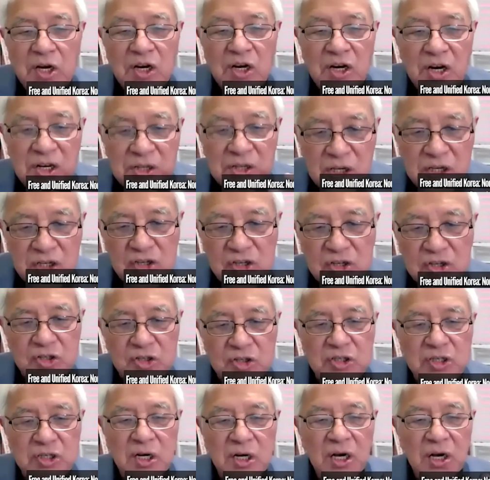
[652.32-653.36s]

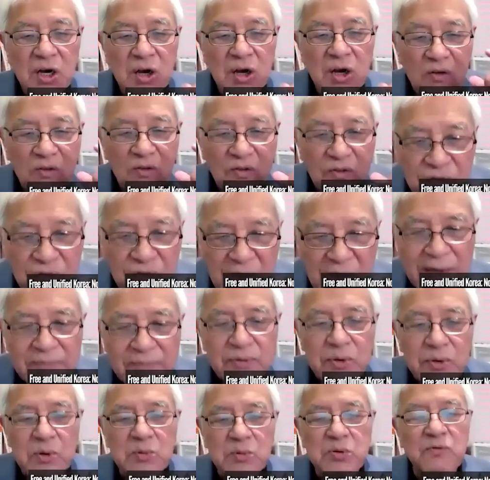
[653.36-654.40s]
conditions
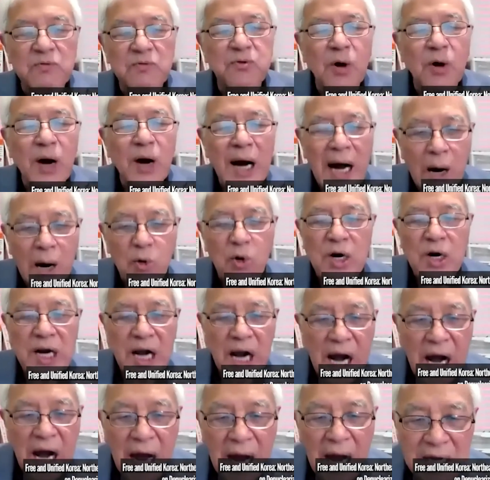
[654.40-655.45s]
favorable for our
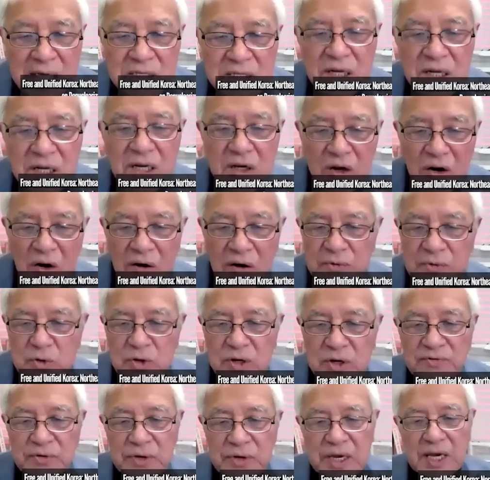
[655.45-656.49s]
kind of
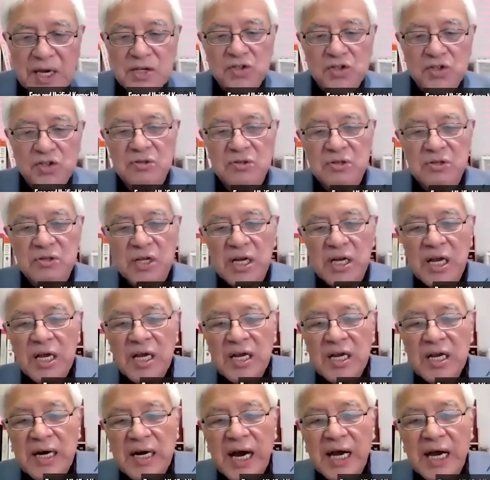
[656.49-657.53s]
unification,
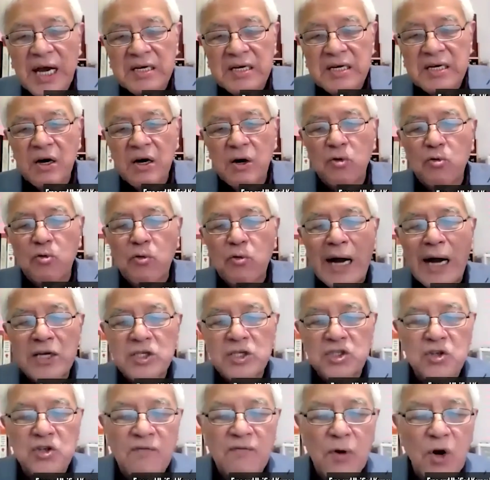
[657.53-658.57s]
like a
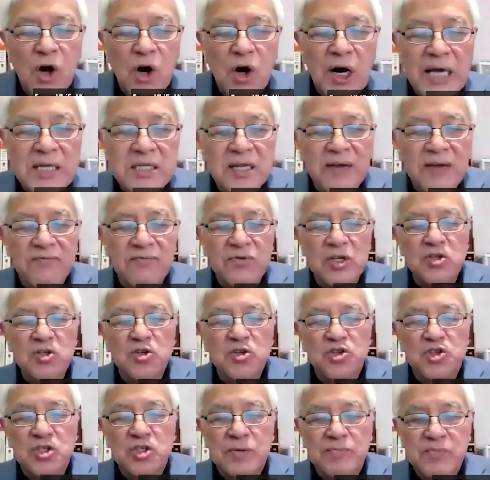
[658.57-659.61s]
rise of a collective
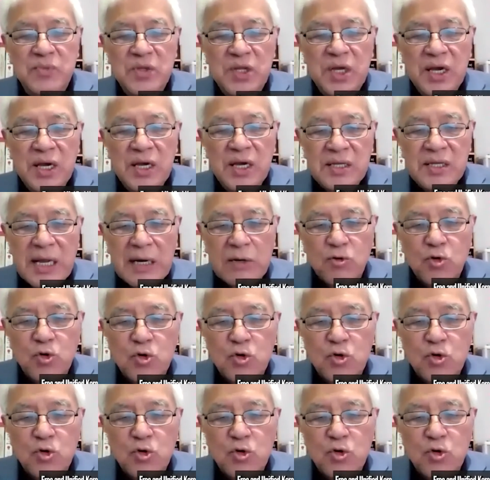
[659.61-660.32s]
leadership that